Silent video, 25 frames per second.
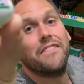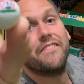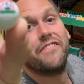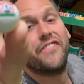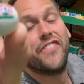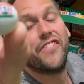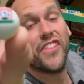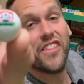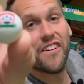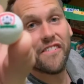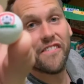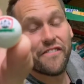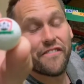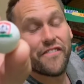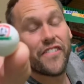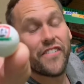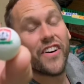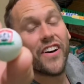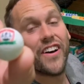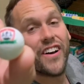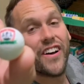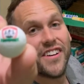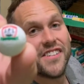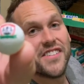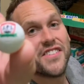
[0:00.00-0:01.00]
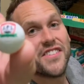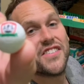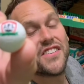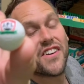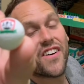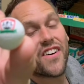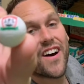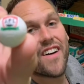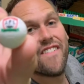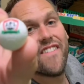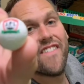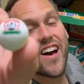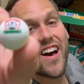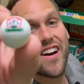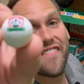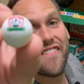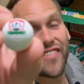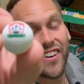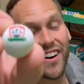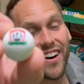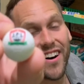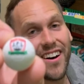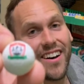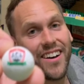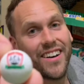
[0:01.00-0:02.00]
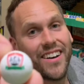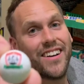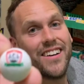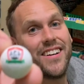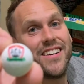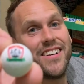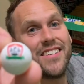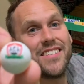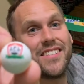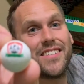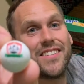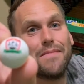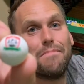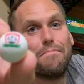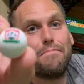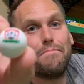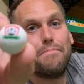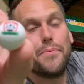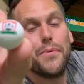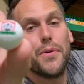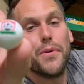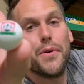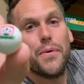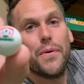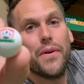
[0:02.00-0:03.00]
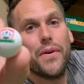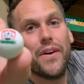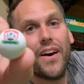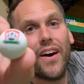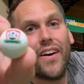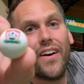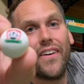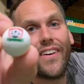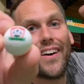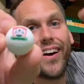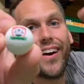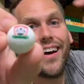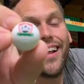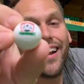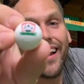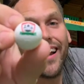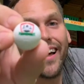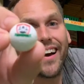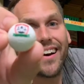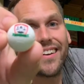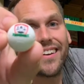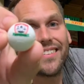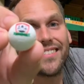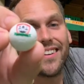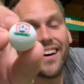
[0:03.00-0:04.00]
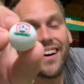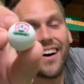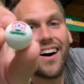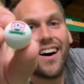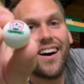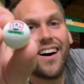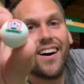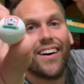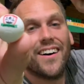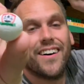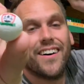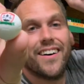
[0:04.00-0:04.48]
For the first time ever, Subbuteo collector,